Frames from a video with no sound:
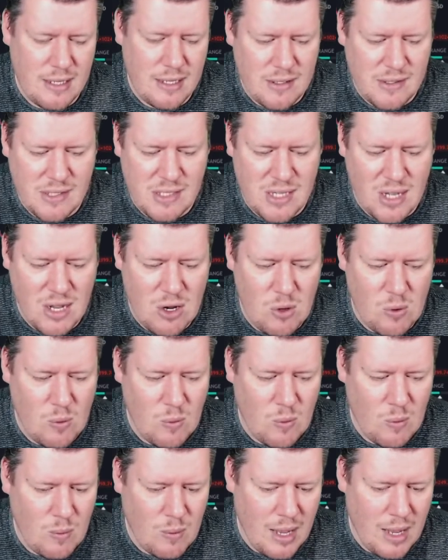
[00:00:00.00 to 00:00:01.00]

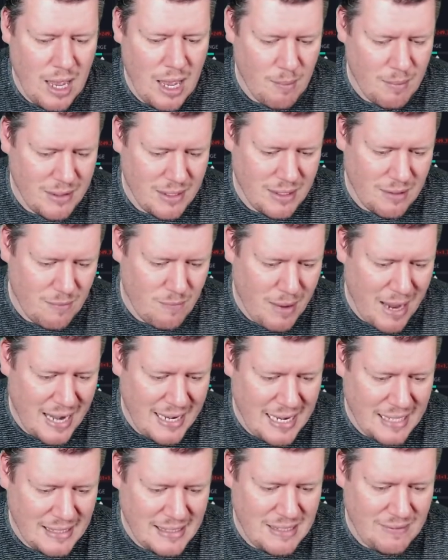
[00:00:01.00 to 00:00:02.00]
So the
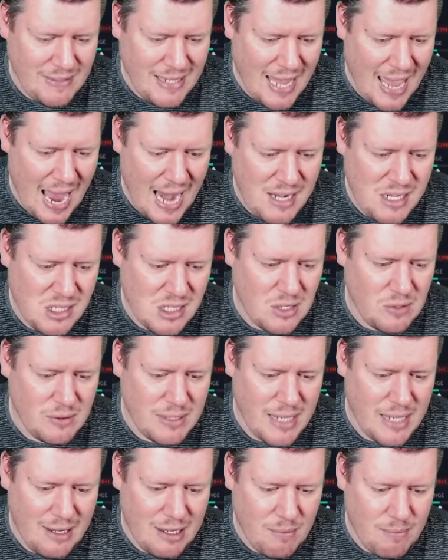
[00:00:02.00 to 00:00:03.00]
buying activity had slowed
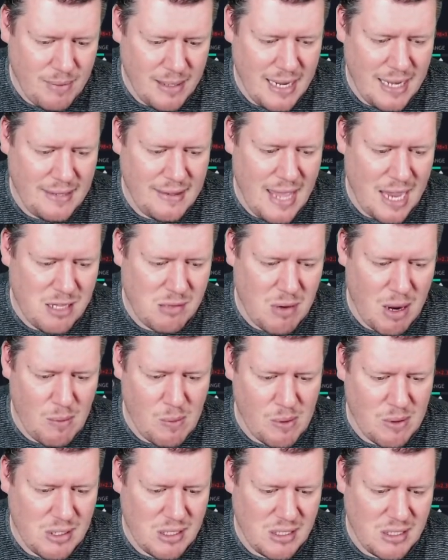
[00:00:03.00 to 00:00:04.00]
down a bit, and that's why
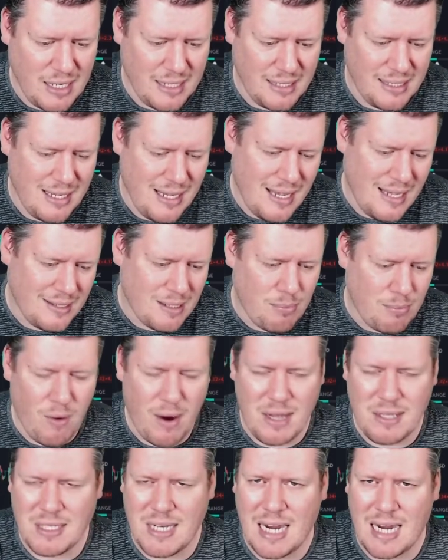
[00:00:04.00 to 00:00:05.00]
we're seeing the
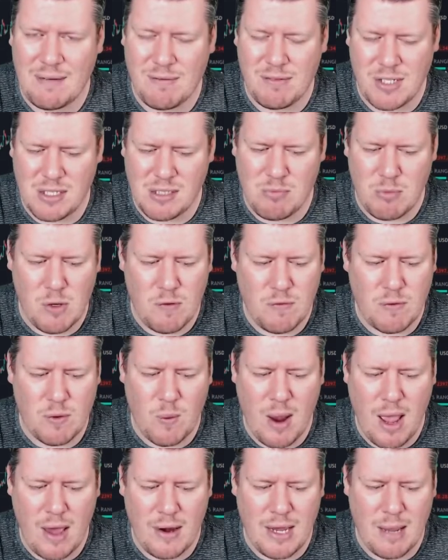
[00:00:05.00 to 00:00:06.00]
price kind of just moving
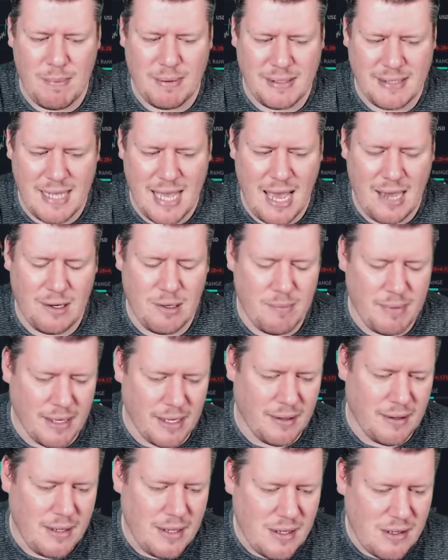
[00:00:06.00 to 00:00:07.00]
around up and down a
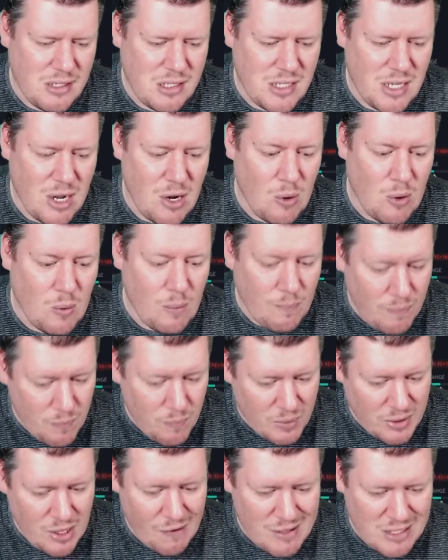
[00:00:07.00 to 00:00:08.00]
bit. So
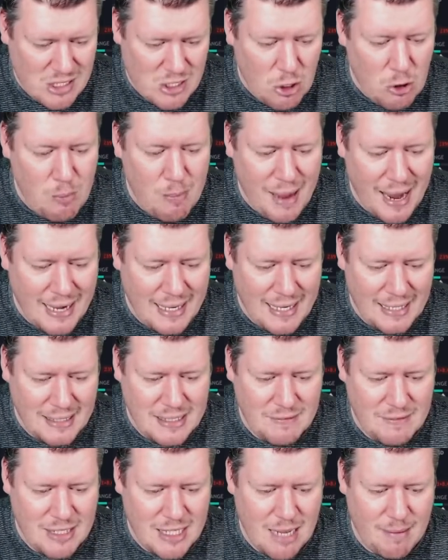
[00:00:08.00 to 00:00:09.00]
with all this new buying
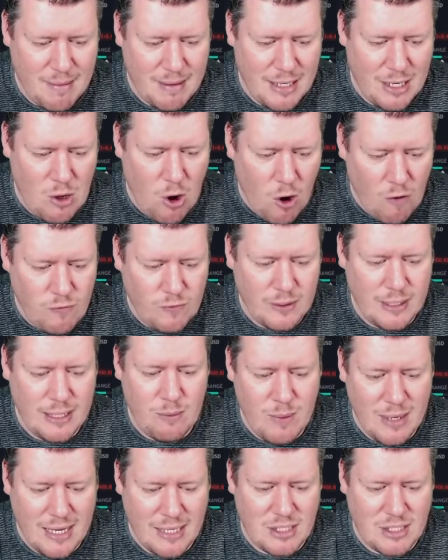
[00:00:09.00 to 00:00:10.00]
activity coming in, hopefully
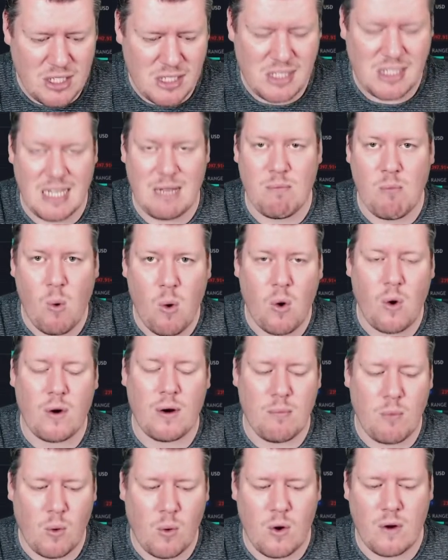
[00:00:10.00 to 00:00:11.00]
we can just more
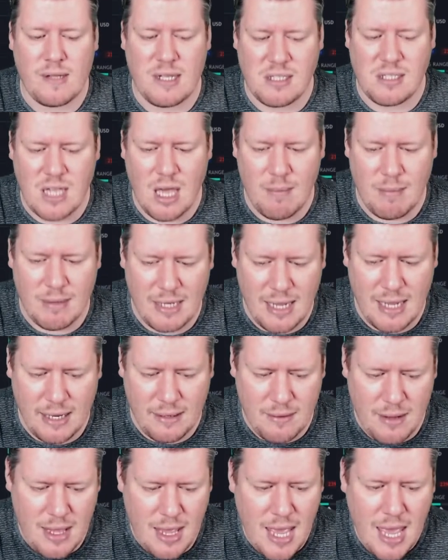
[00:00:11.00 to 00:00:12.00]
and more of this coming
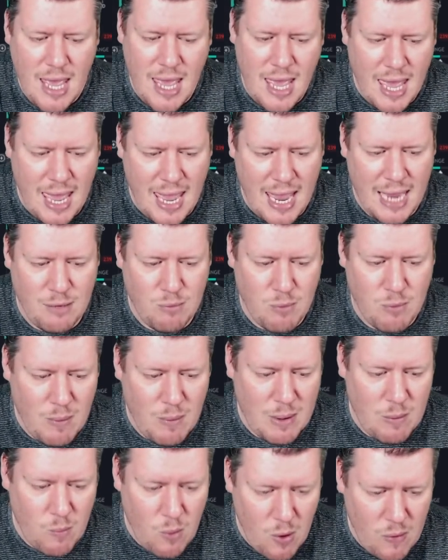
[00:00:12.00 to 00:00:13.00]
in. And what
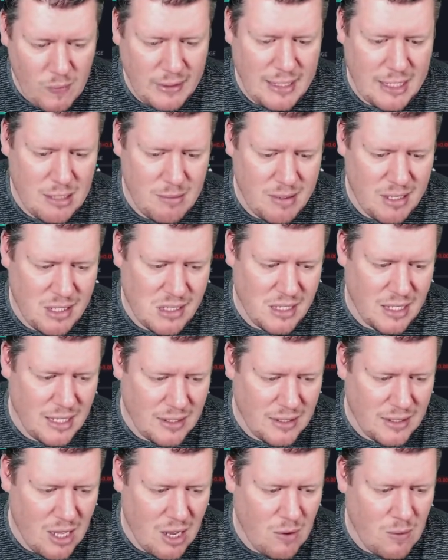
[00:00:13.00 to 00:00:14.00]
we really need to be
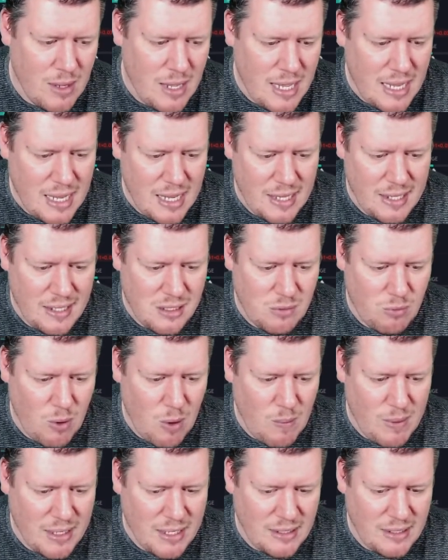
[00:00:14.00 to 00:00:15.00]
seeing, though, is
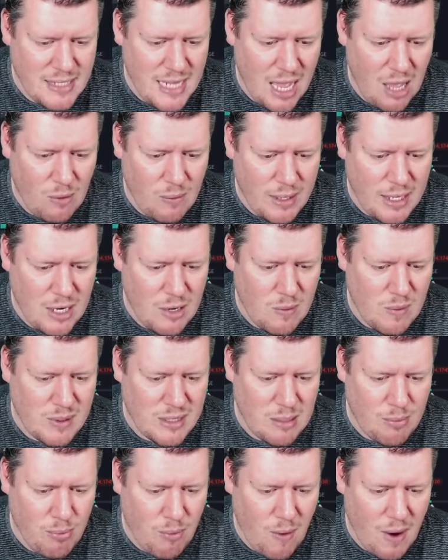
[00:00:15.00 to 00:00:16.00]
what we can tell right here with
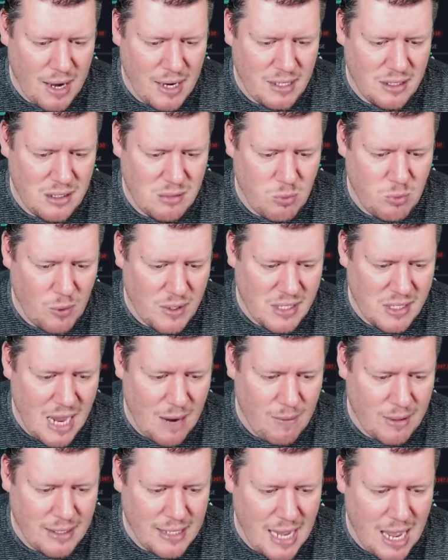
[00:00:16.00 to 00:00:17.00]
the price where it's at
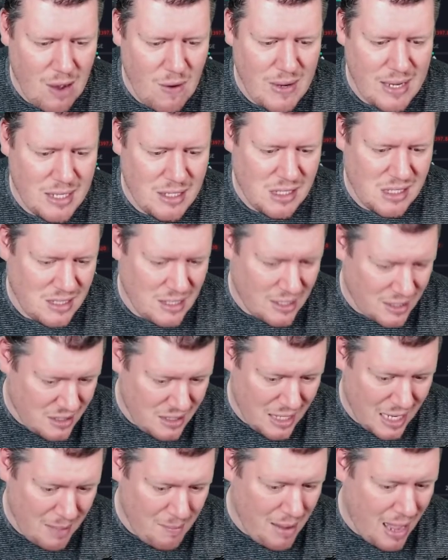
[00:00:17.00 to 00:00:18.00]
right now is the
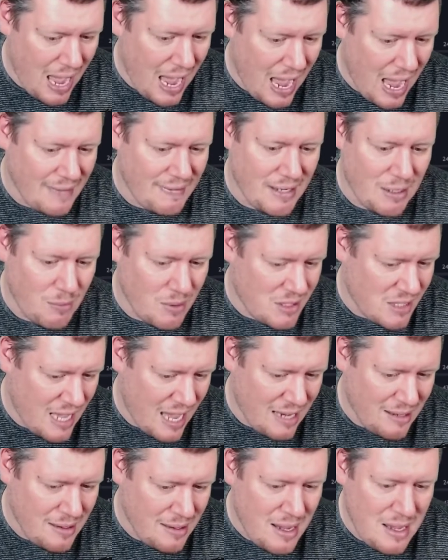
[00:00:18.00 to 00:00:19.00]
same high that it was
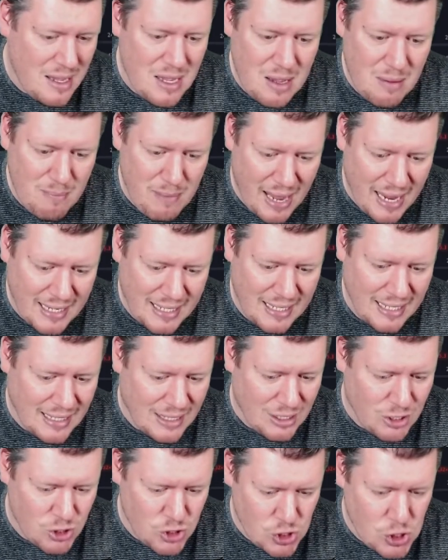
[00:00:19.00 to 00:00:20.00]
at back
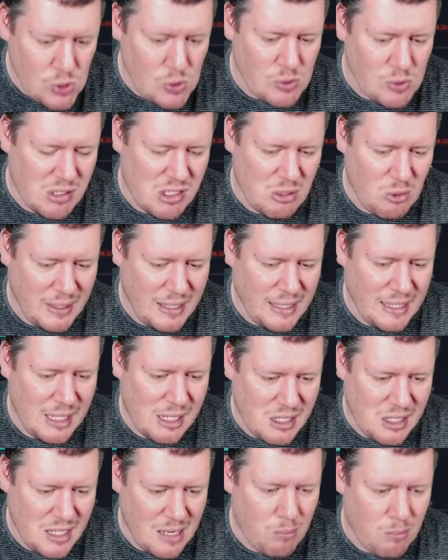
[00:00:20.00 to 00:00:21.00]
in June. So we need to
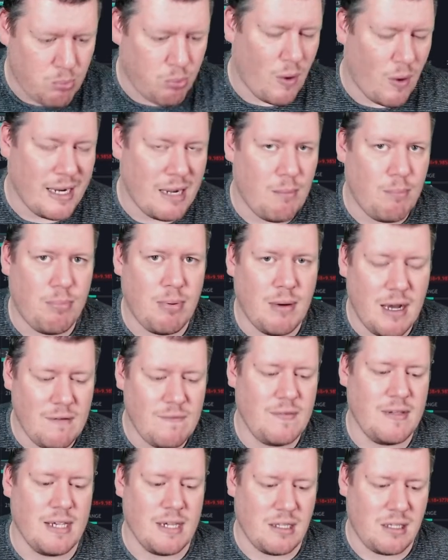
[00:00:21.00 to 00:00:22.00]
see a break
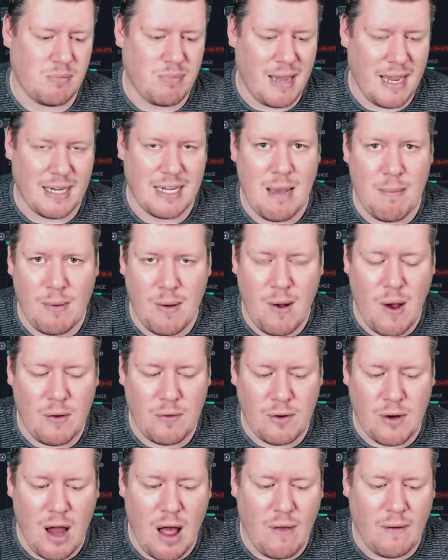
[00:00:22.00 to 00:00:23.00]
above this by a couple
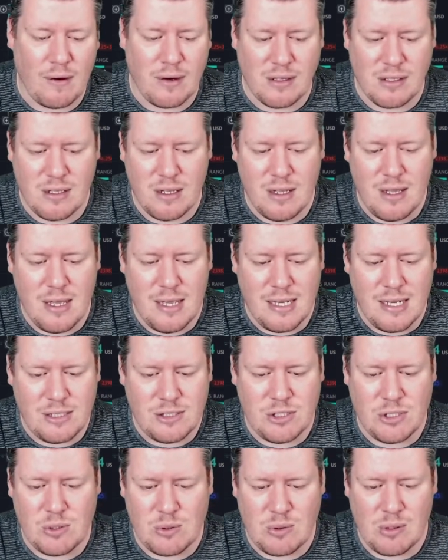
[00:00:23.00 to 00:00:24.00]
$100
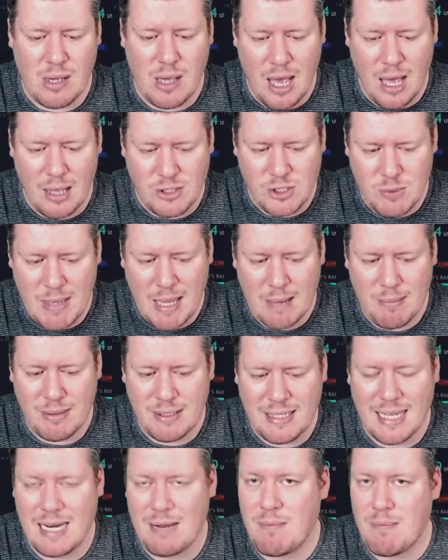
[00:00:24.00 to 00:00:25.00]
to be able to
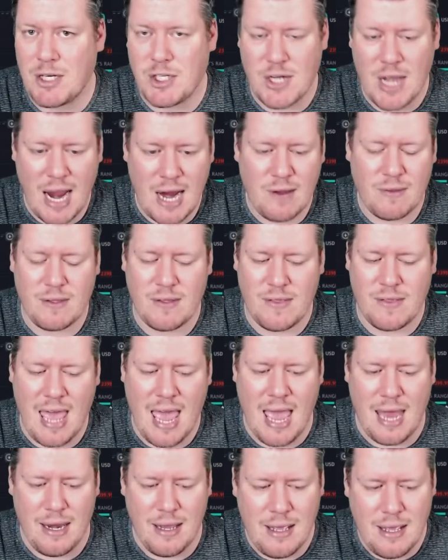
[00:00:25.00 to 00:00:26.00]
get it much higher than
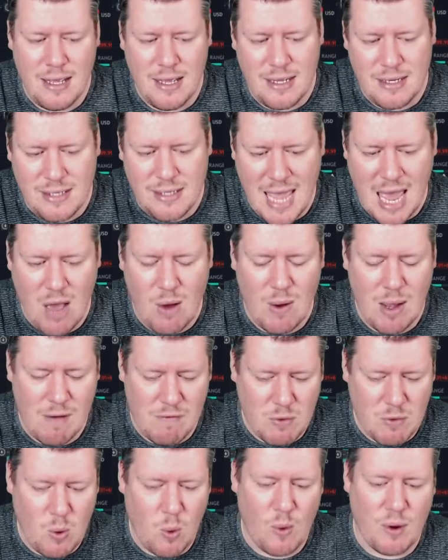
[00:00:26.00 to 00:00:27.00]
that. Now,
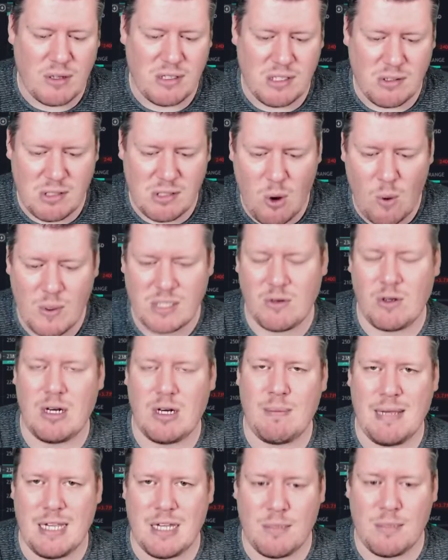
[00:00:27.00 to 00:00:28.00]
of course, there's always going to
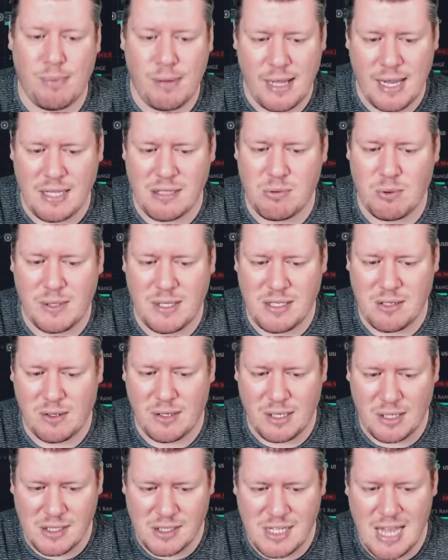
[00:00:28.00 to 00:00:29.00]
be a place where these are
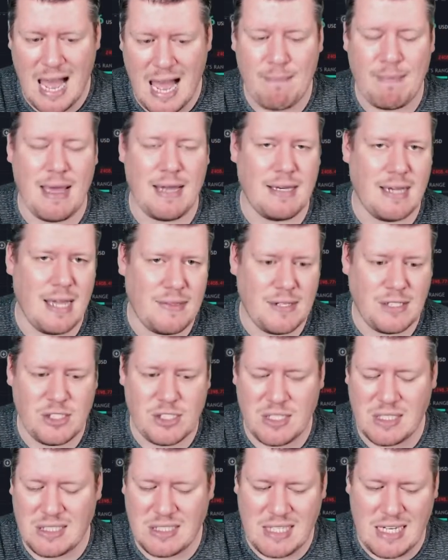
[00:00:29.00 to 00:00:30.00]
going to stop at. Nothing
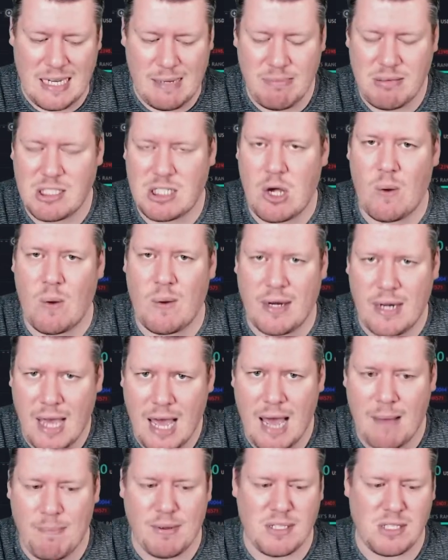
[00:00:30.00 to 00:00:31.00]
just keeps going
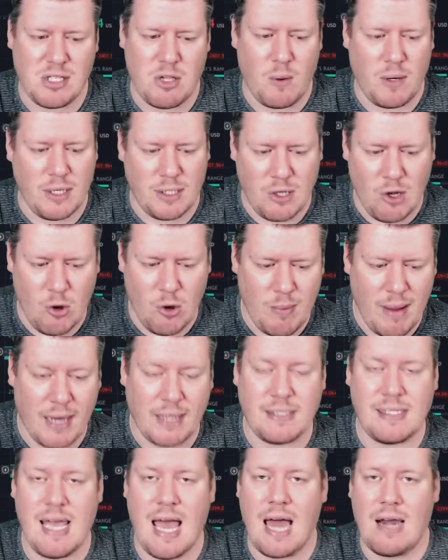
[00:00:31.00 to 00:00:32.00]
up. It's going to go
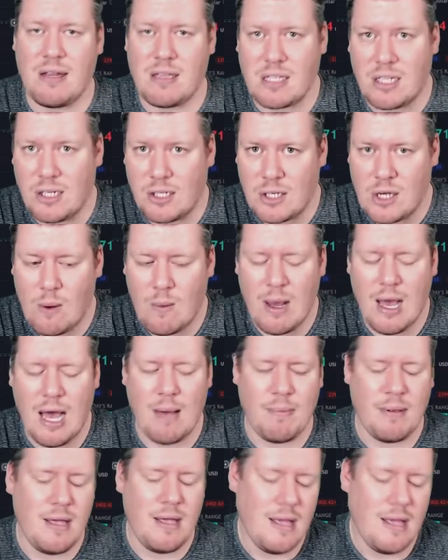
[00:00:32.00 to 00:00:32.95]
back down. It's going to go up.